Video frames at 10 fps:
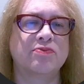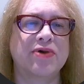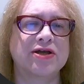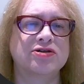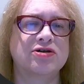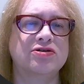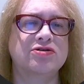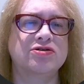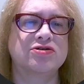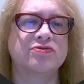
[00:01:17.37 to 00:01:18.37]

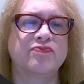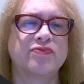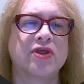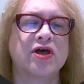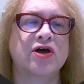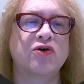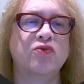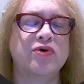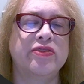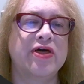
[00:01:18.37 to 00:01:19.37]
patterns.
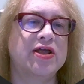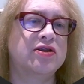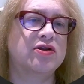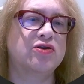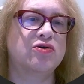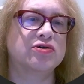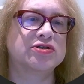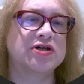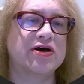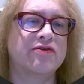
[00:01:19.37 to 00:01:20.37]
We then
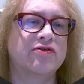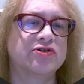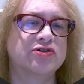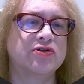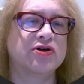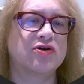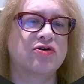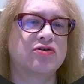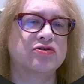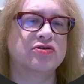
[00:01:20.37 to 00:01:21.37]
looked at something
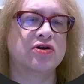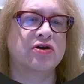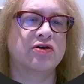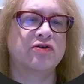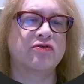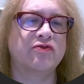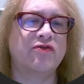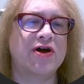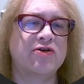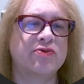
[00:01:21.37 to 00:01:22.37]
called
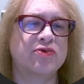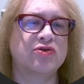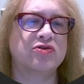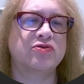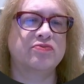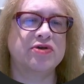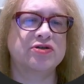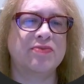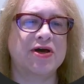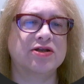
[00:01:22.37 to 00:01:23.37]
variable
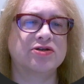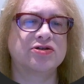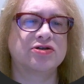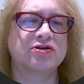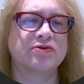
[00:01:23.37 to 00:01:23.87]
mismatch.